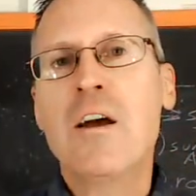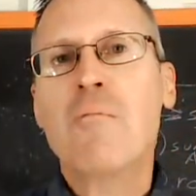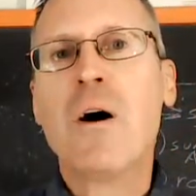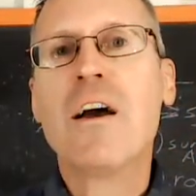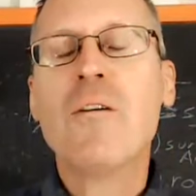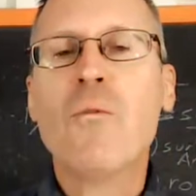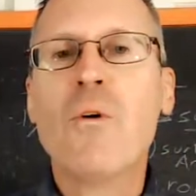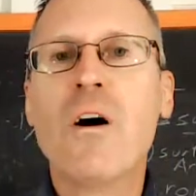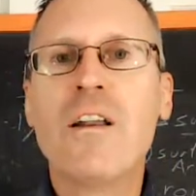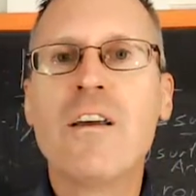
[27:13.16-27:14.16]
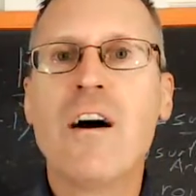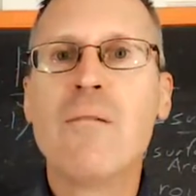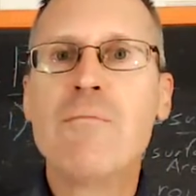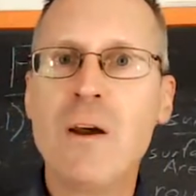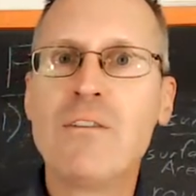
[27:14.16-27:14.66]
But what
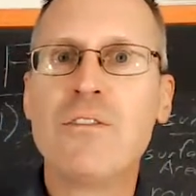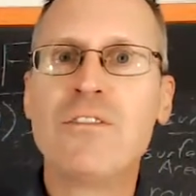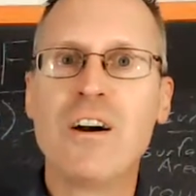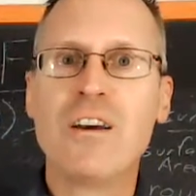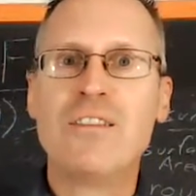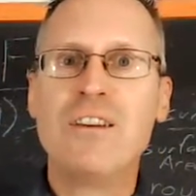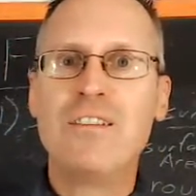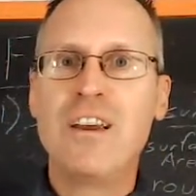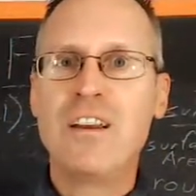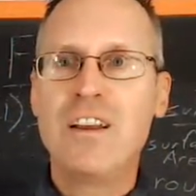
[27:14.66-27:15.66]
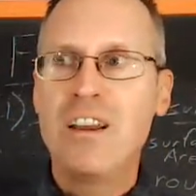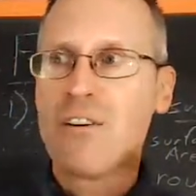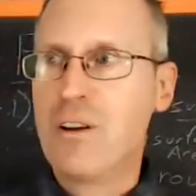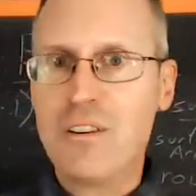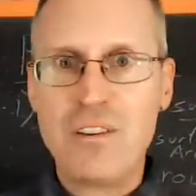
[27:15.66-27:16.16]
a parachute does is it
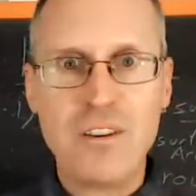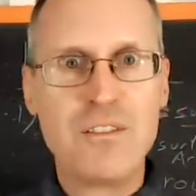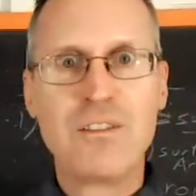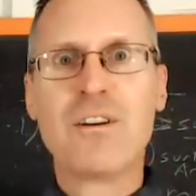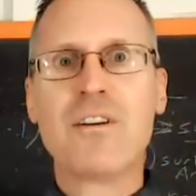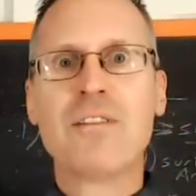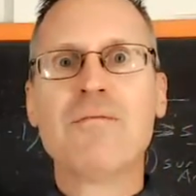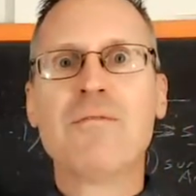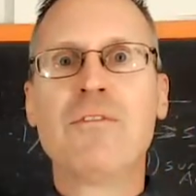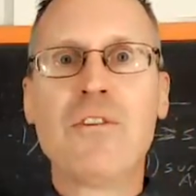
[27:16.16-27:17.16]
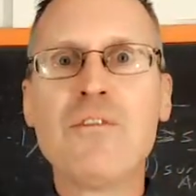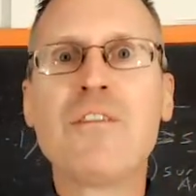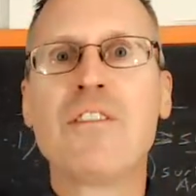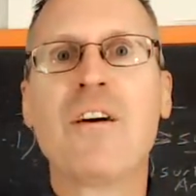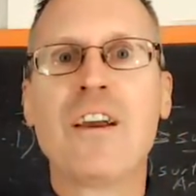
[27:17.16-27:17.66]
increases your
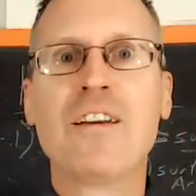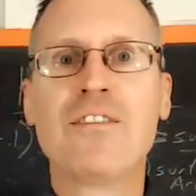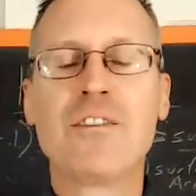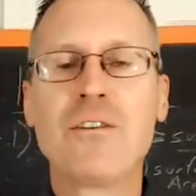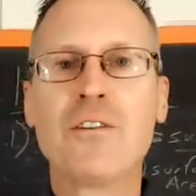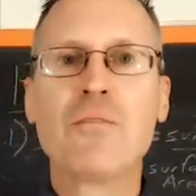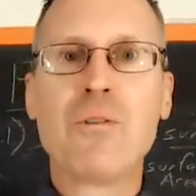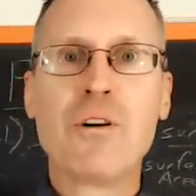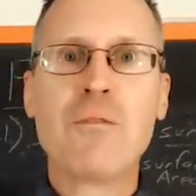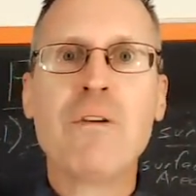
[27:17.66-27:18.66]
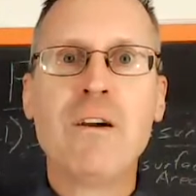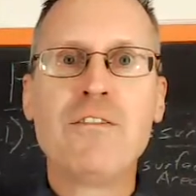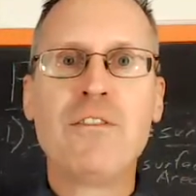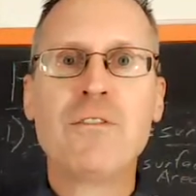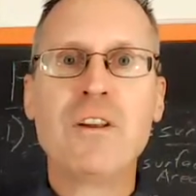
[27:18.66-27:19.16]
surface area. So you deploy the
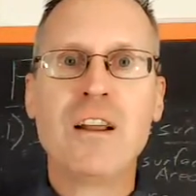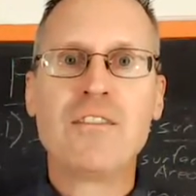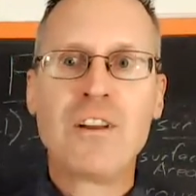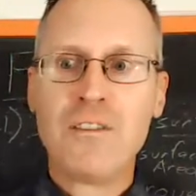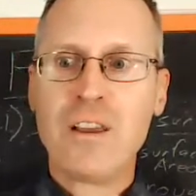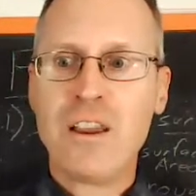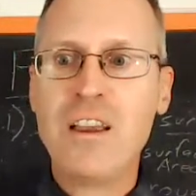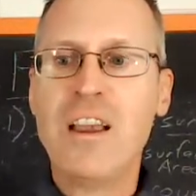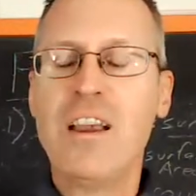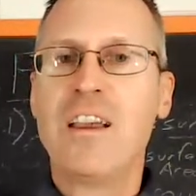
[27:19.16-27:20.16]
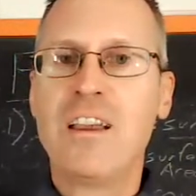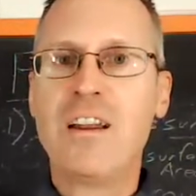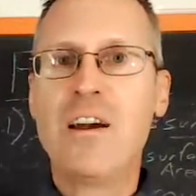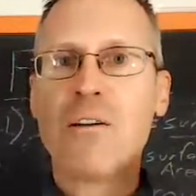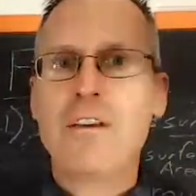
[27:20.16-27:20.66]
parachute, and suddenly,
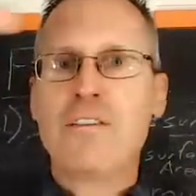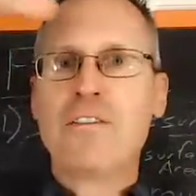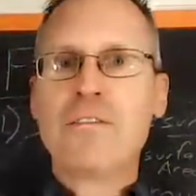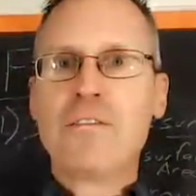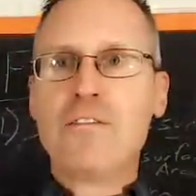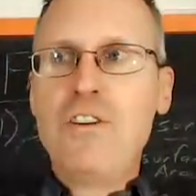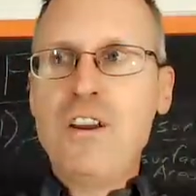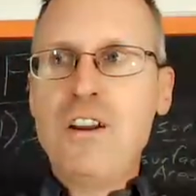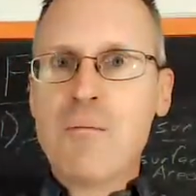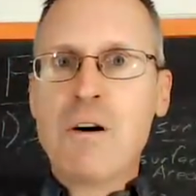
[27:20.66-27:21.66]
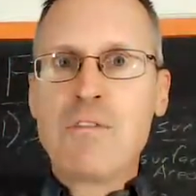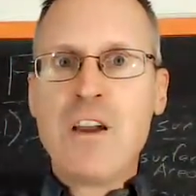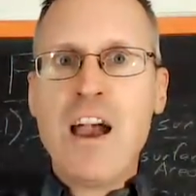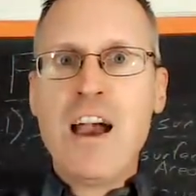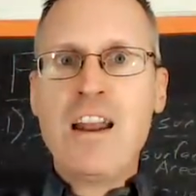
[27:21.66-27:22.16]
this sheet above your
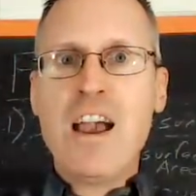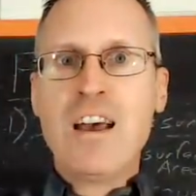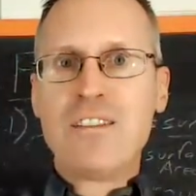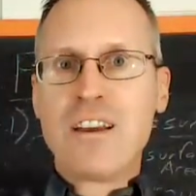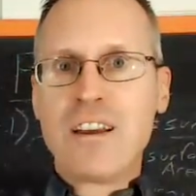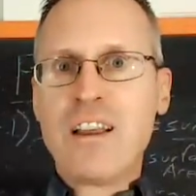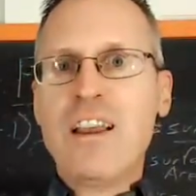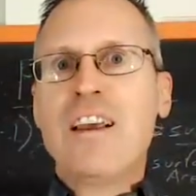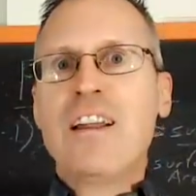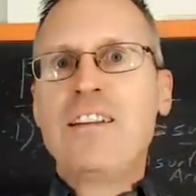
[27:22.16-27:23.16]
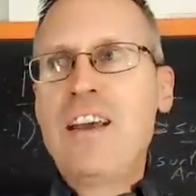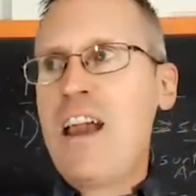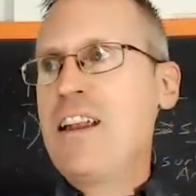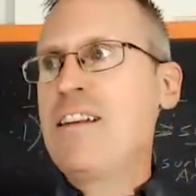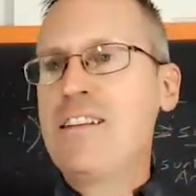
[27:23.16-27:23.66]
head has like
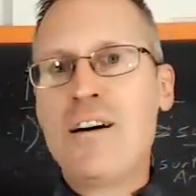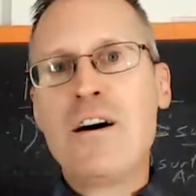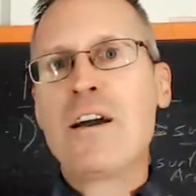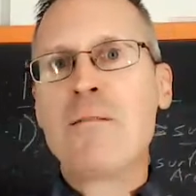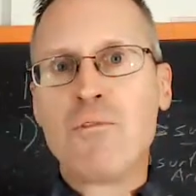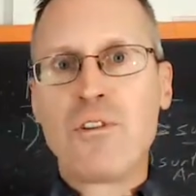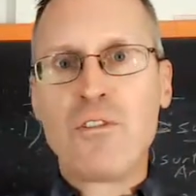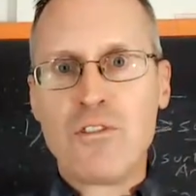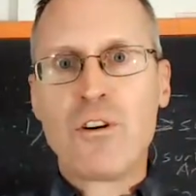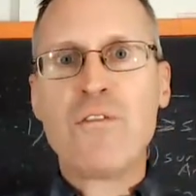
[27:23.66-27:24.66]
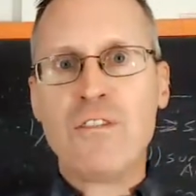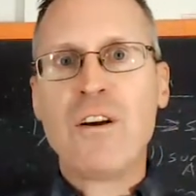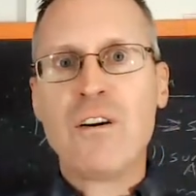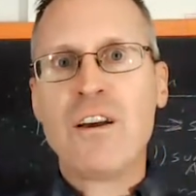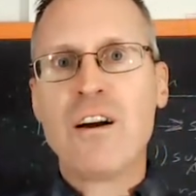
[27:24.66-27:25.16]
10 times the surface
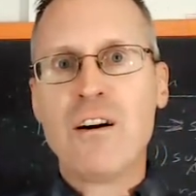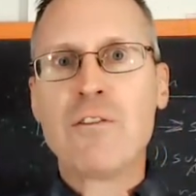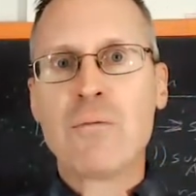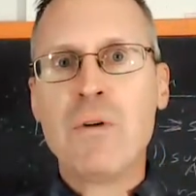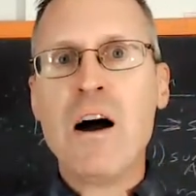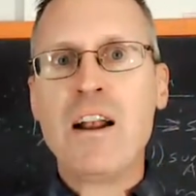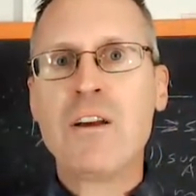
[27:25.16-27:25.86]
area of your body.